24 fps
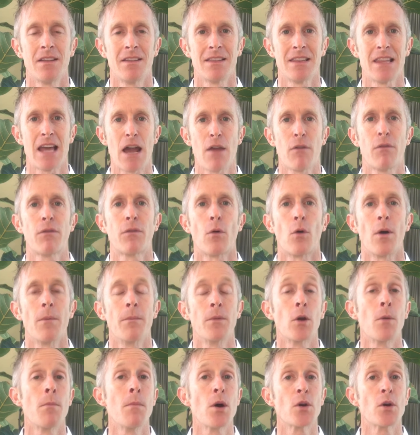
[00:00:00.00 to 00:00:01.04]
life
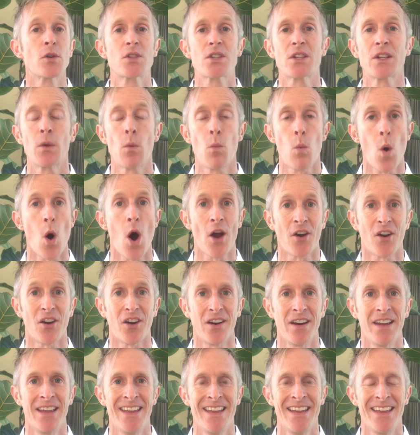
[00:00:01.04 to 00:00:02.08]
form. You're mostly
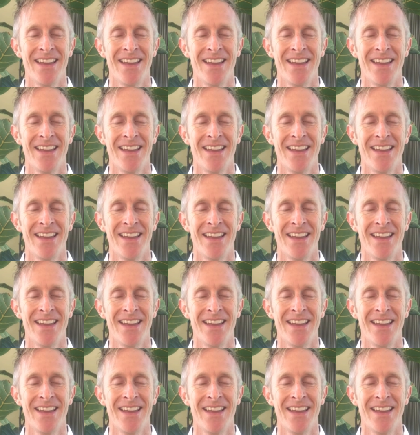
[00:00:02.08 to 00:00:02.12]
water.